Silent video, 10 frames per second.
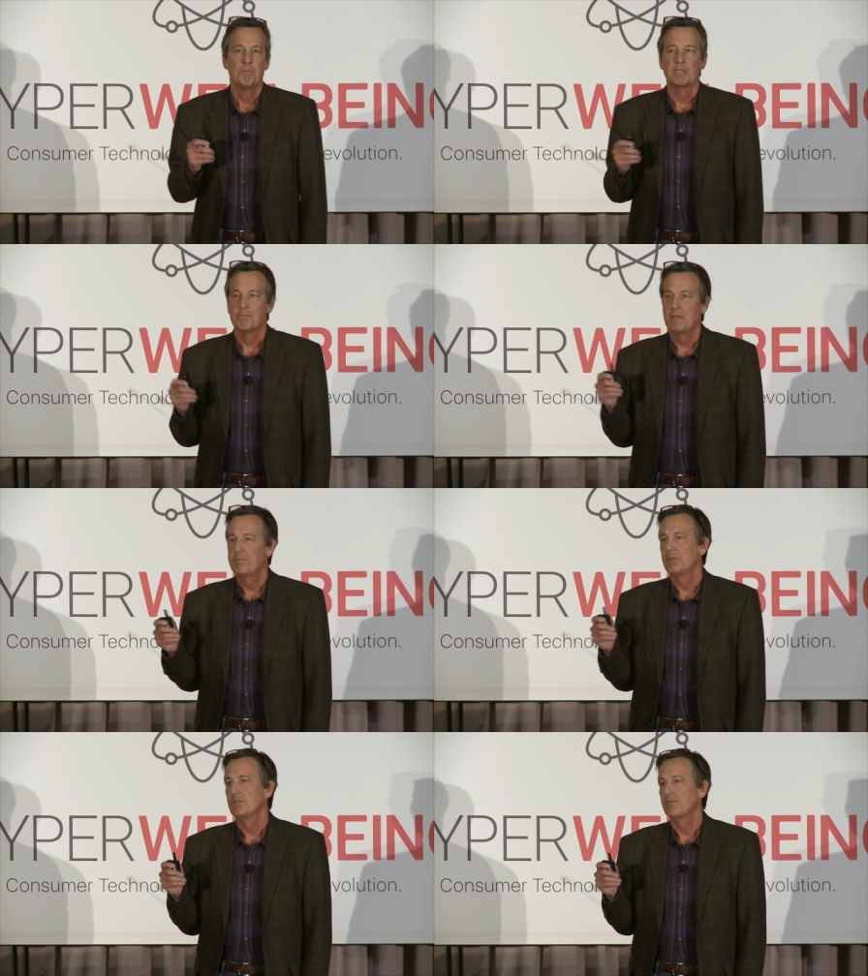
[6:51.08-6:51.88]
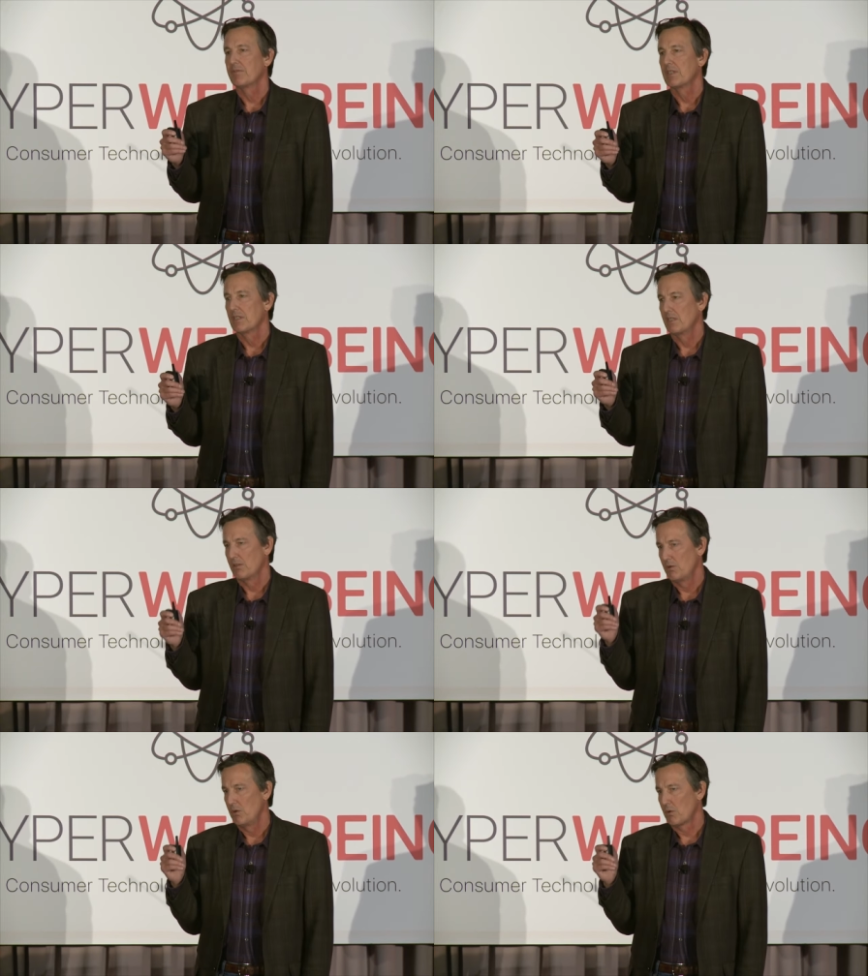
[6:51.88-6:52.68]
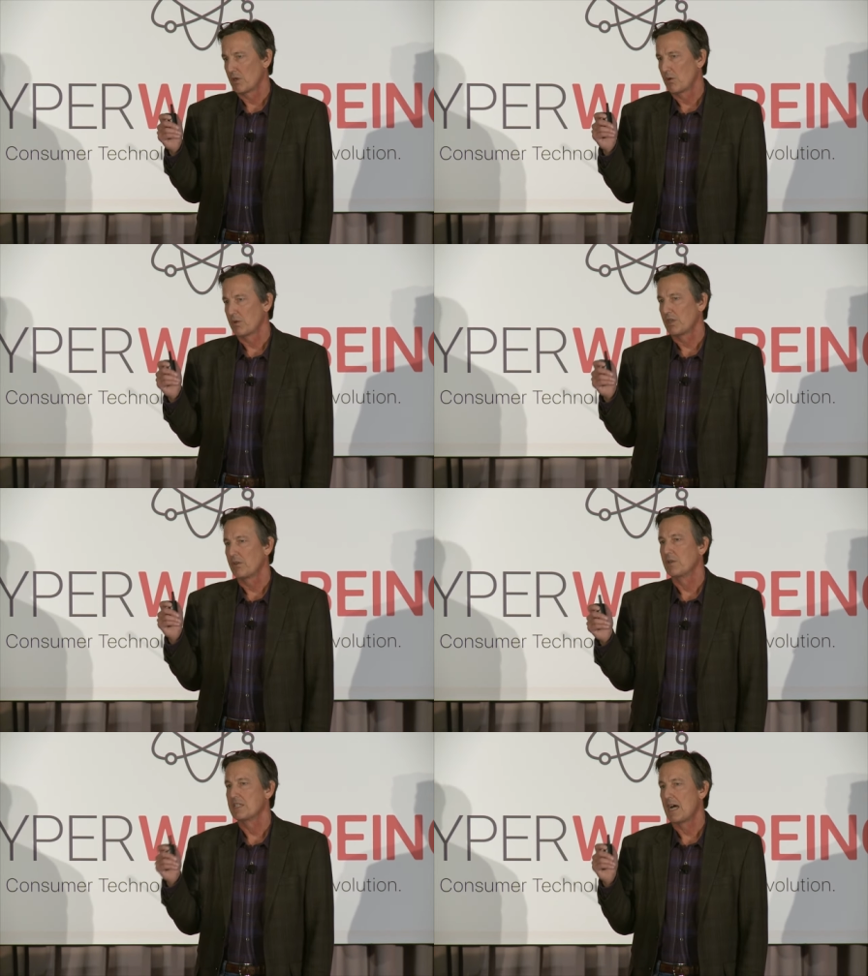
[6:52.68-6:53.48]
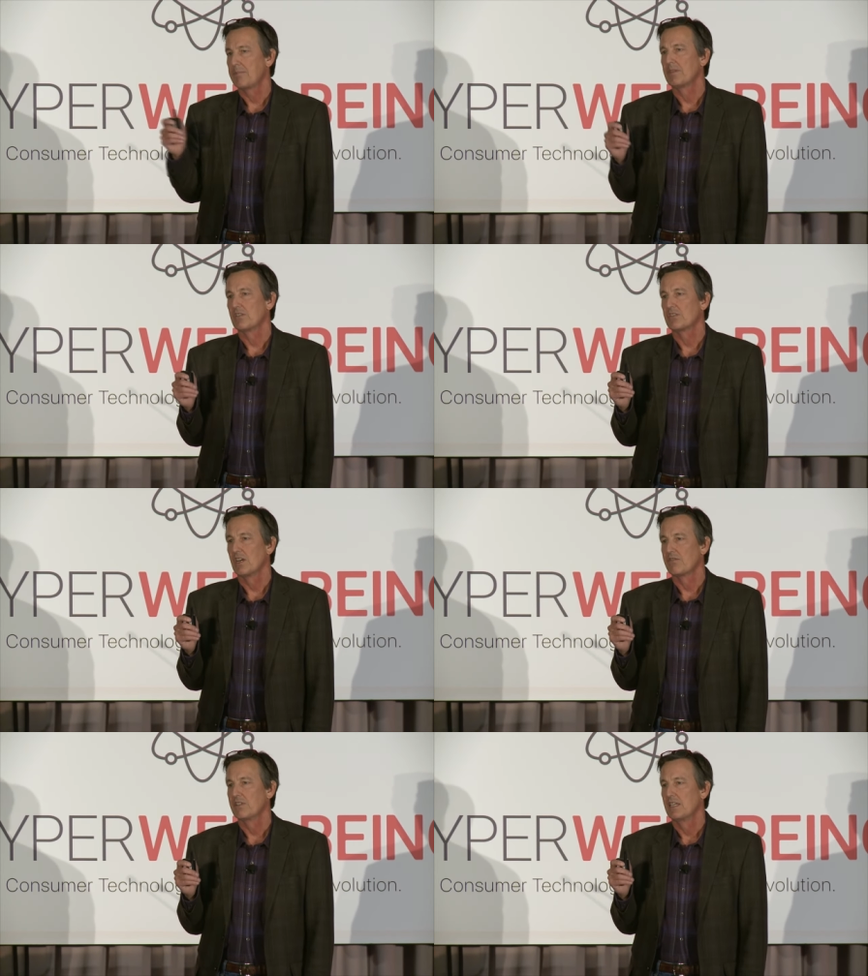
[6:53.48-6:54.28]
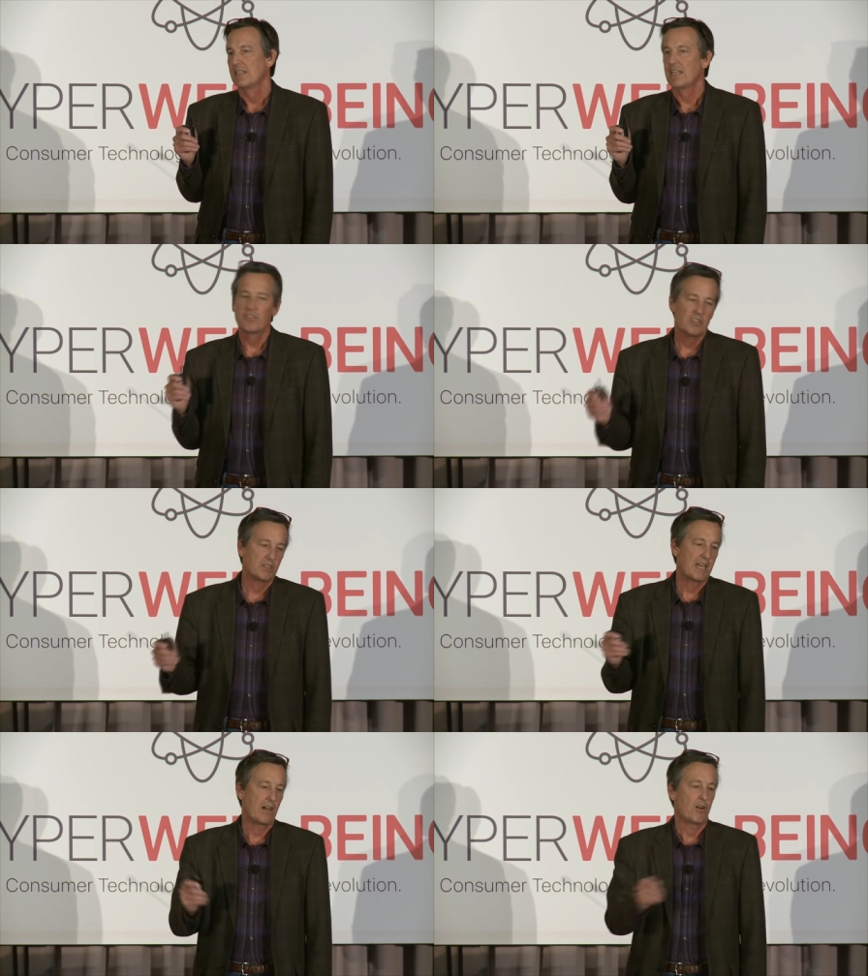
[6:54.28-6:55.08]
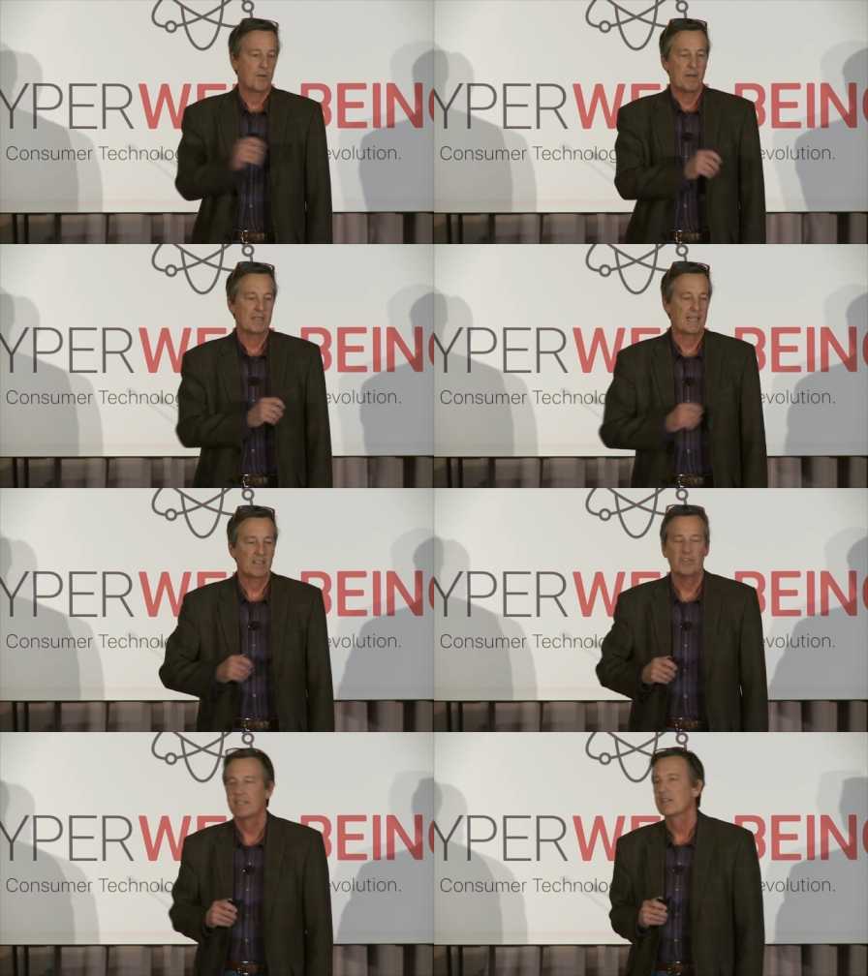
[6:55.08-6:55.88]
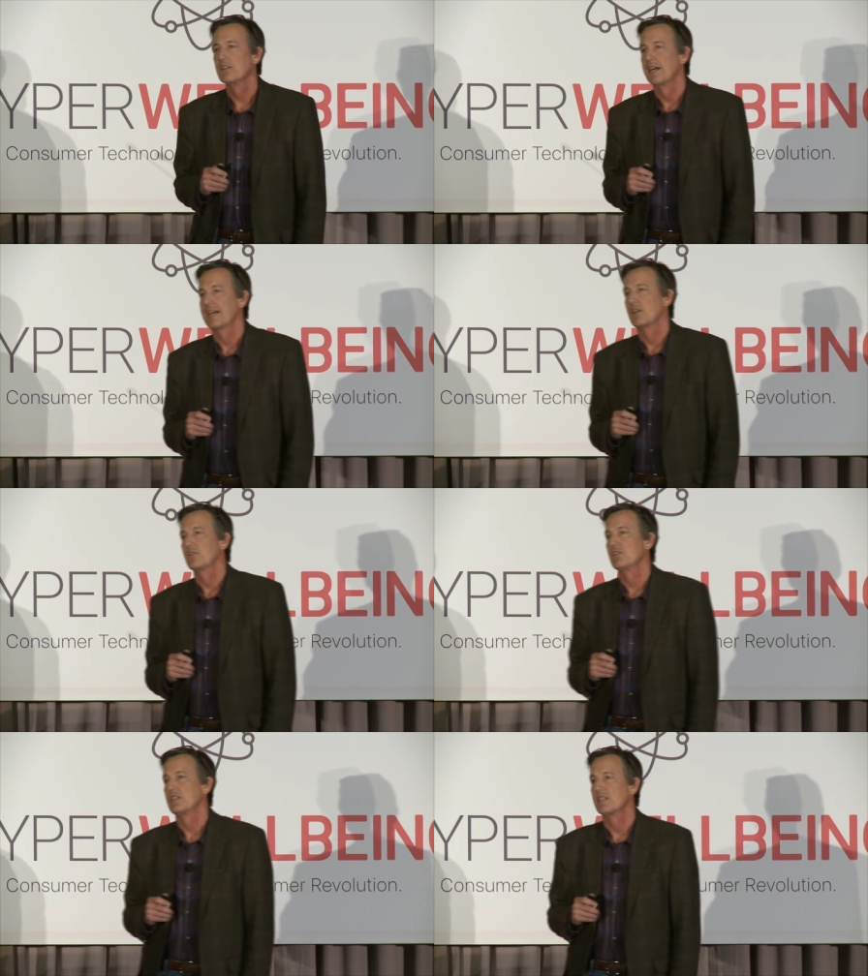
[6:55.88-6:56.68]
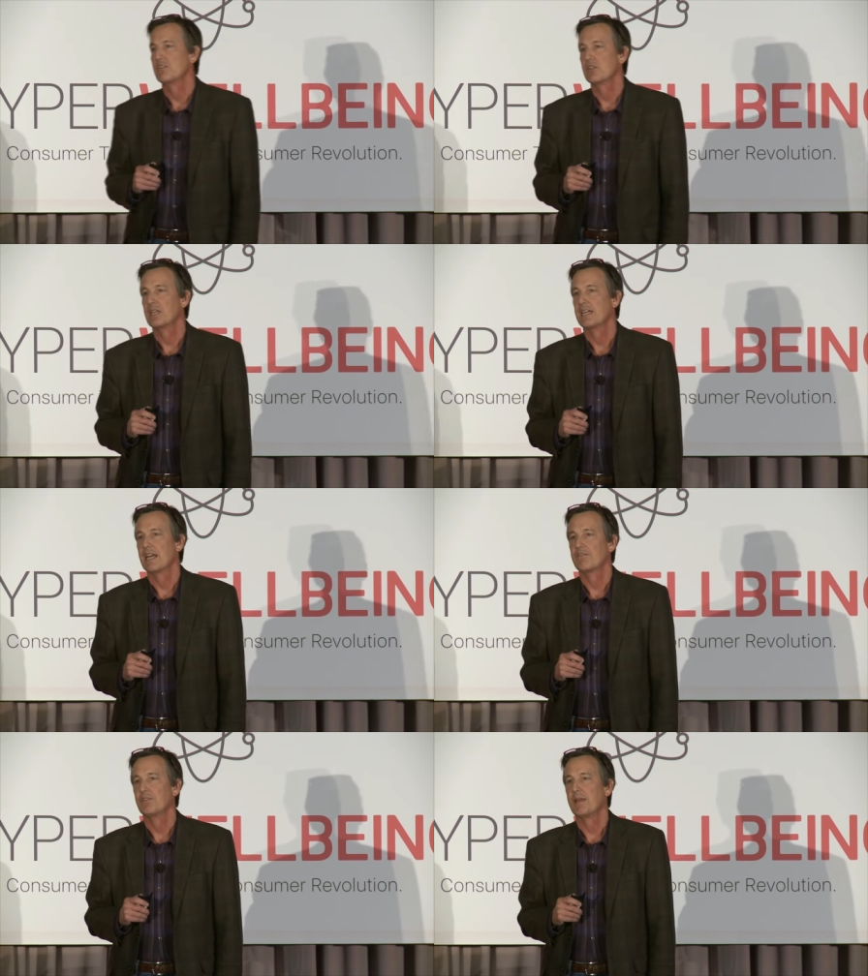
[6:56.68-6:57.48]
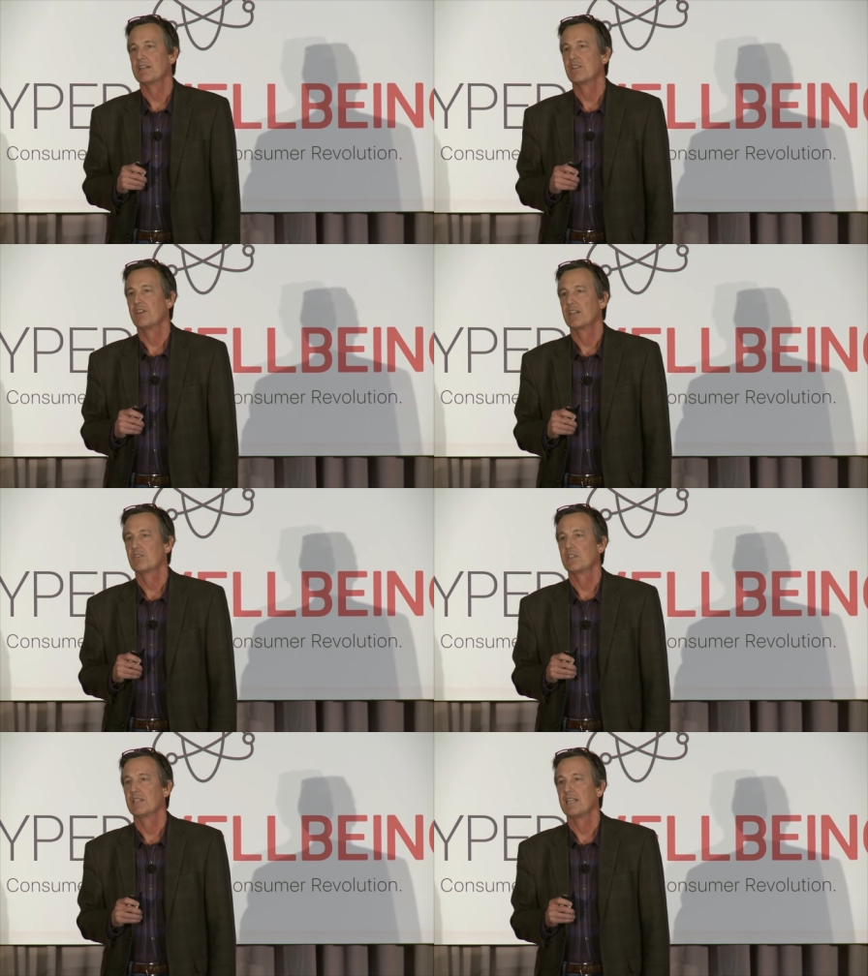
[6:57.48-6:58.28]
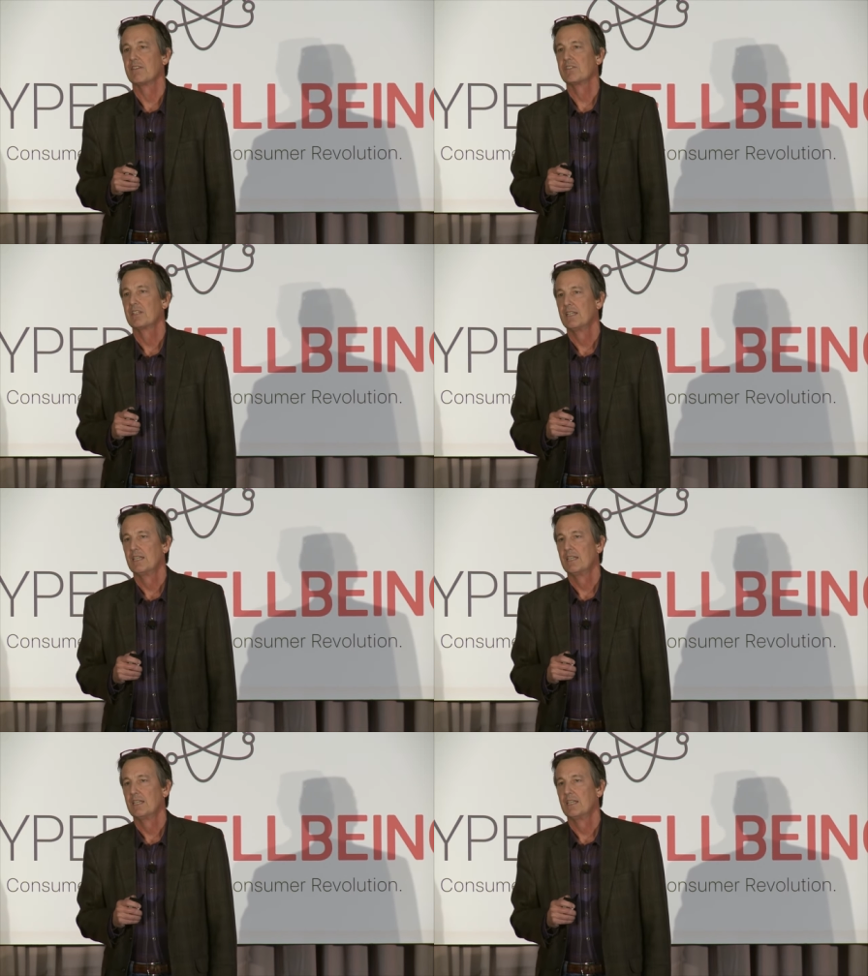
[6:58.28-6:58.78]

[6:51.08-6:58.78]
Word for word: But the people, you know, who are, who are going to adopt this stuff, they still care about that clinical accuracy that you can get from that device on the left.